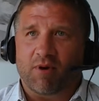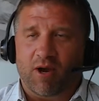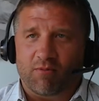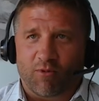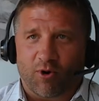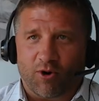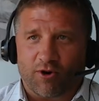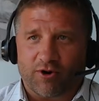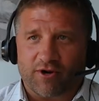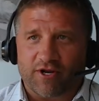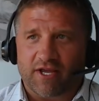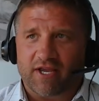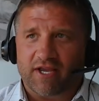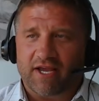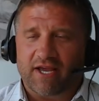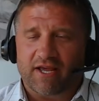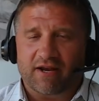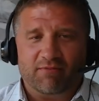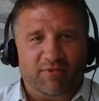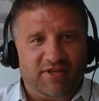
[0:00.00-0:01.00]
about
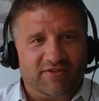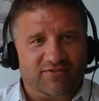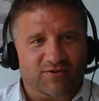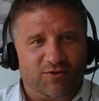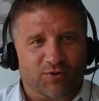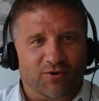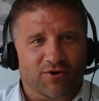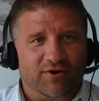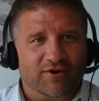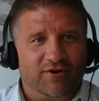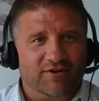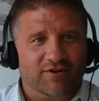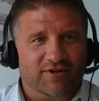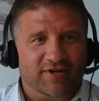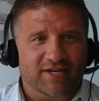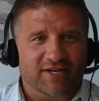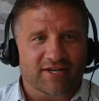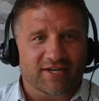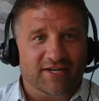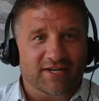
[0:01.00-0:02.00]
marketing, I had a mentor, uh,
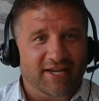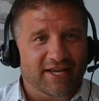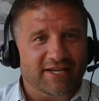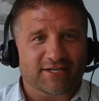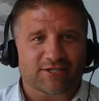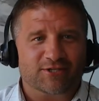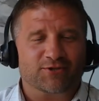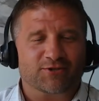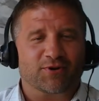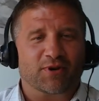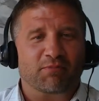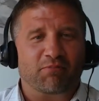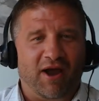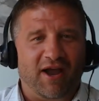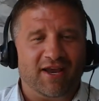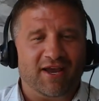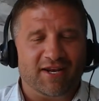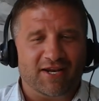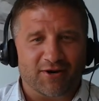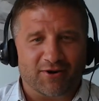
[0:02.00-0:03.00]
an industry
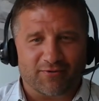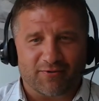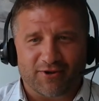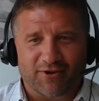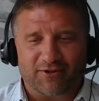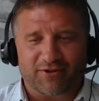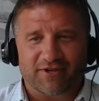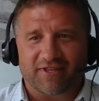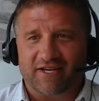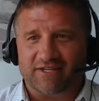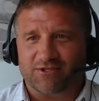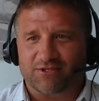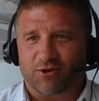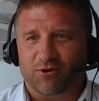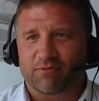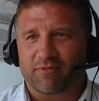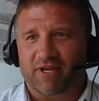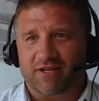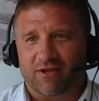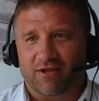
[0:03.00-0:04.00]
pioneer, really, that
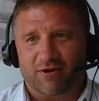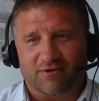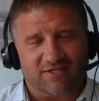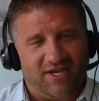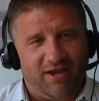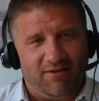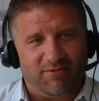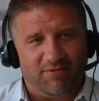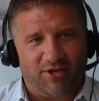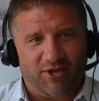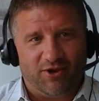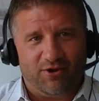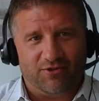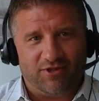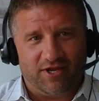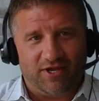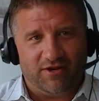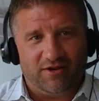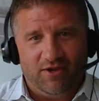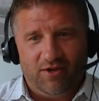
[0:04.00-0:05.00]
told me a long time ago
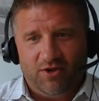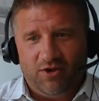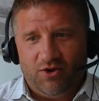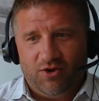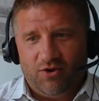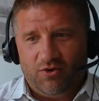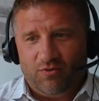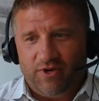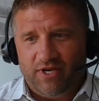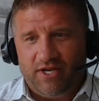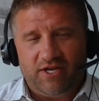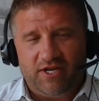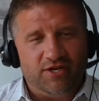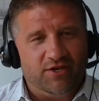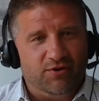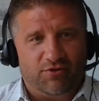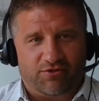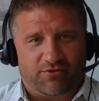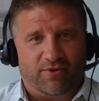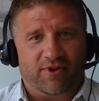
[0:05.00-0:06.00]
that we need to
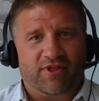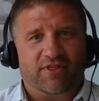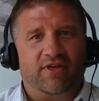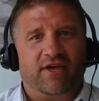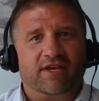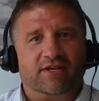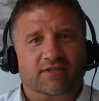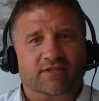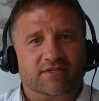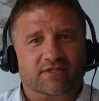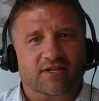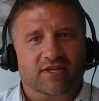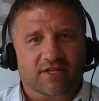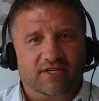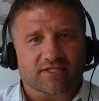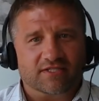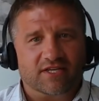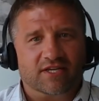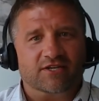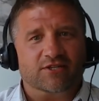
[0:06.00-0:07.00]
do three things in
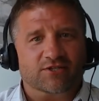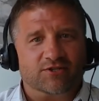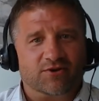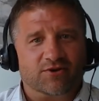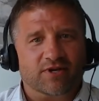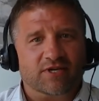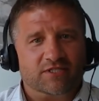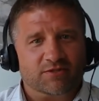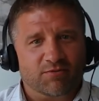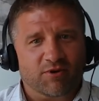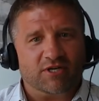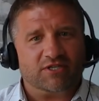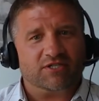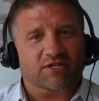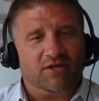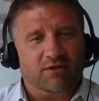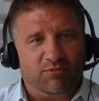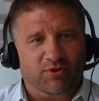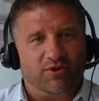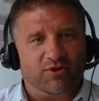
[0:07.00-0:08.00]
this industry,
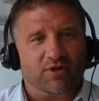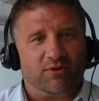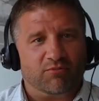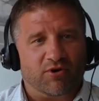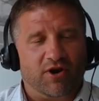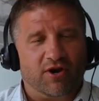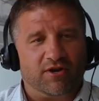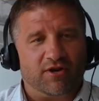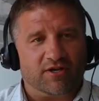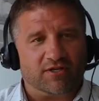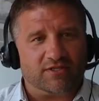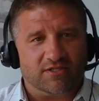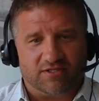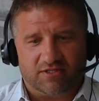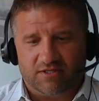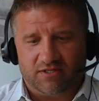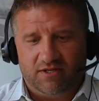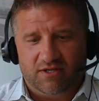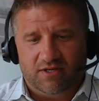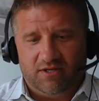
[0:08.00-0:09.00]
especially in building products
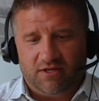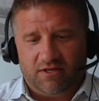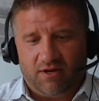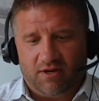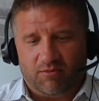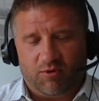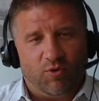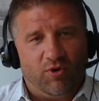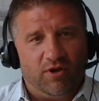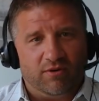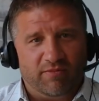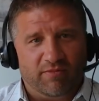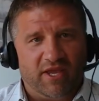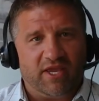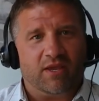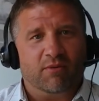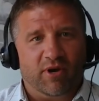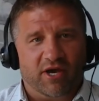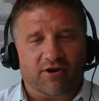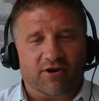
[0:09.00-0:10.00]
is number one,
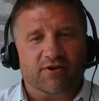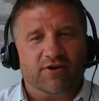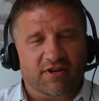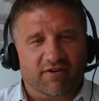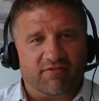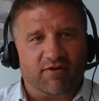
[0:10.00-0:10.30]
make a better and